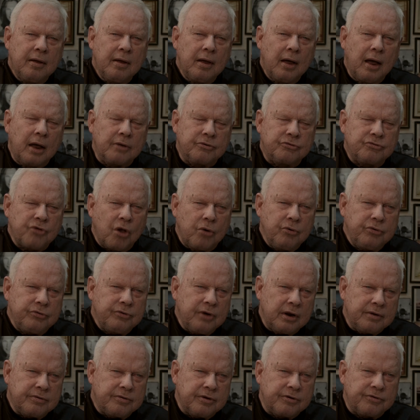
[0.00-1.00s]

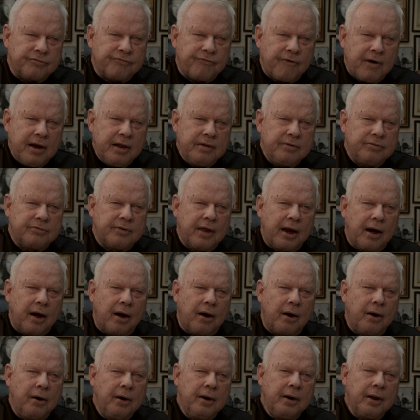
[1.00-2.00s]
associates, his friends
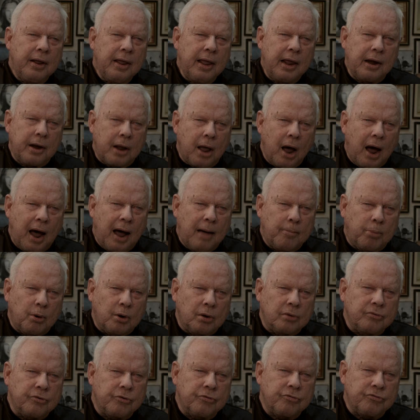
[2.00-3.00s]
there in
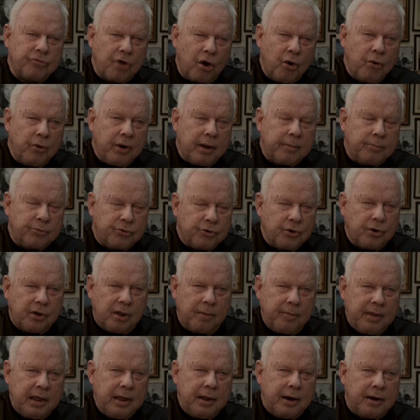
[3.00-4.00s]
Kabul, took
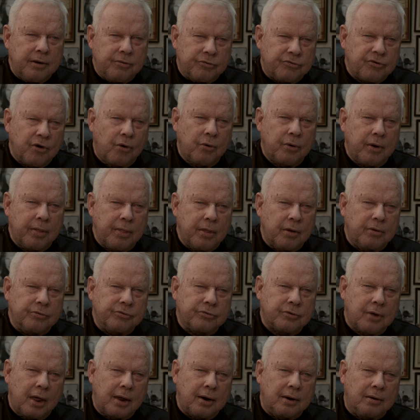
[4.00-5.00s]
him in and showed him those
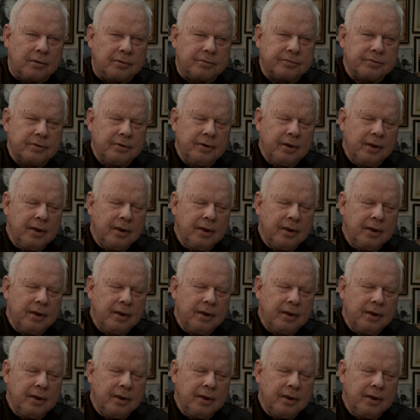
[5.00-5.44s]
tunnels.